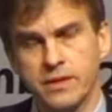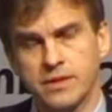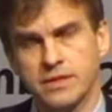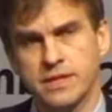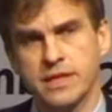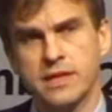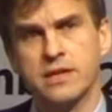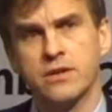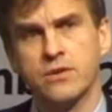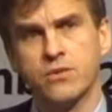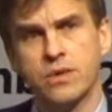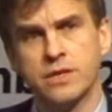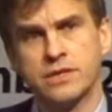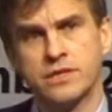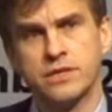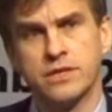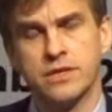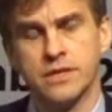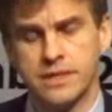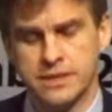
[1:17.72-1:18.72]
The second
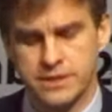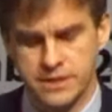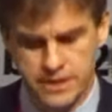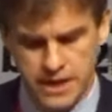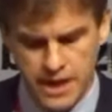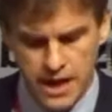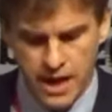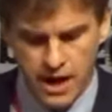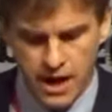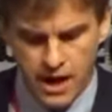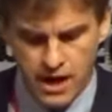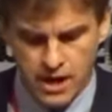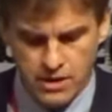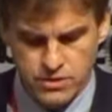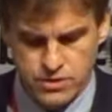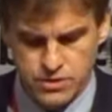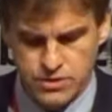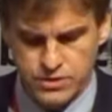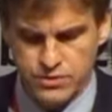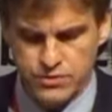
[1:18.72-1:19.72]
question is
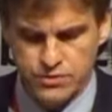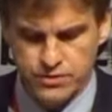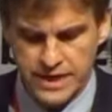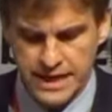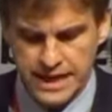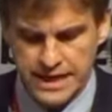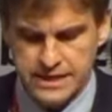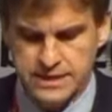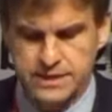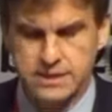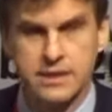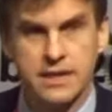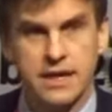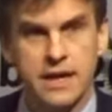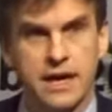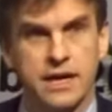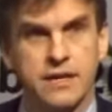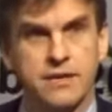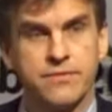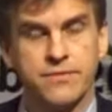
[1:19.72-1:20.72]
how to create
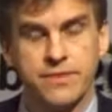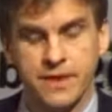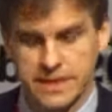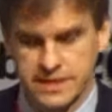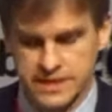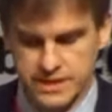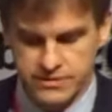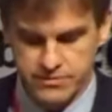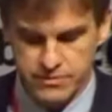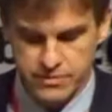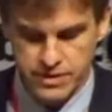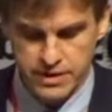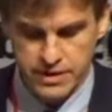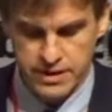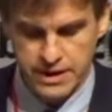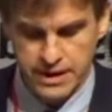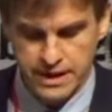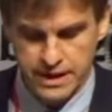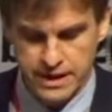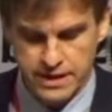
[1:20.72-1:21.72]
an effective
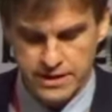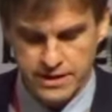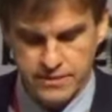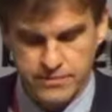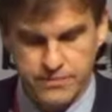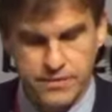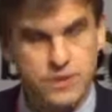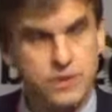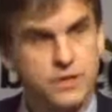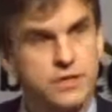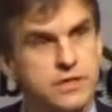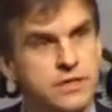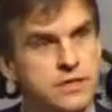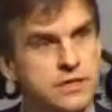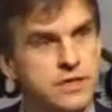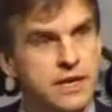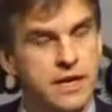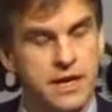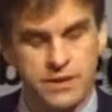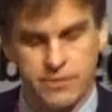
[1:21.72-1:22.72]
and efficient
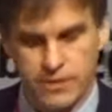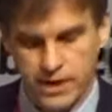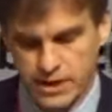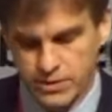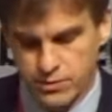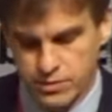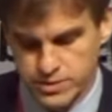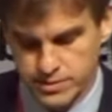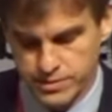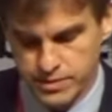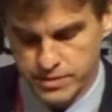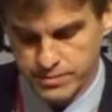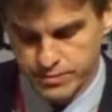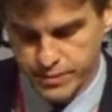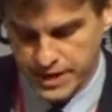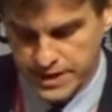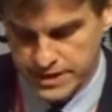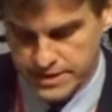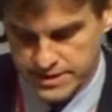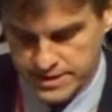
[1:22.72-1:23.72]
and equitable
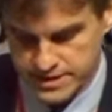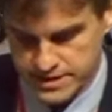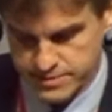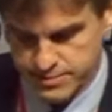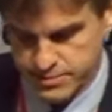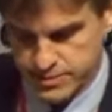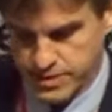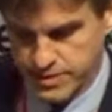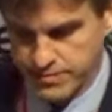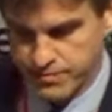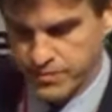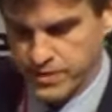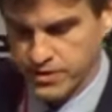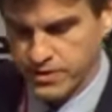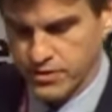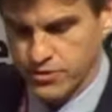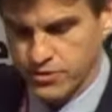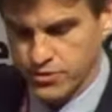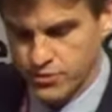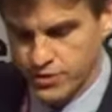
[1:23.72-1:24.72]
mechanism,
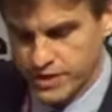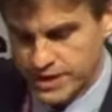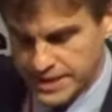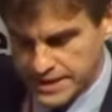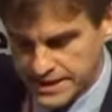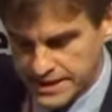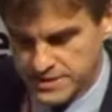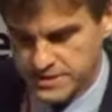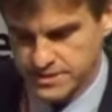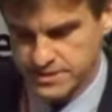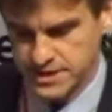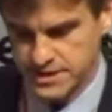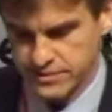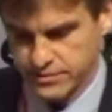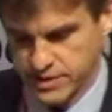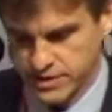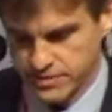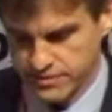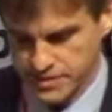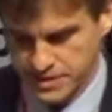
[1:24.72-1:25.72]
the 3 E's that
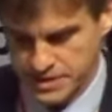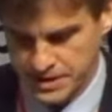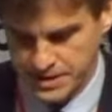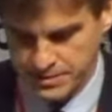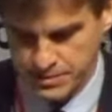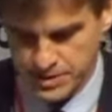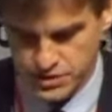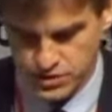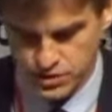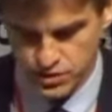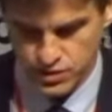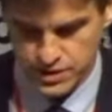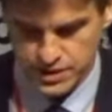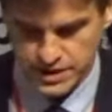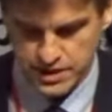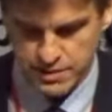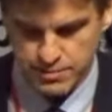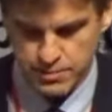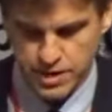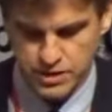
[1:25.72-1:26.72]
we have been
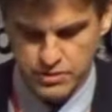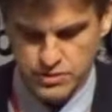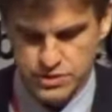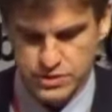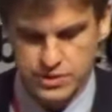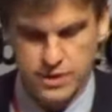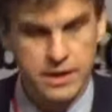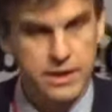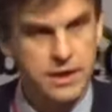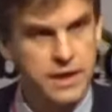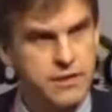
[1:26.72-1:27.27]
talking about.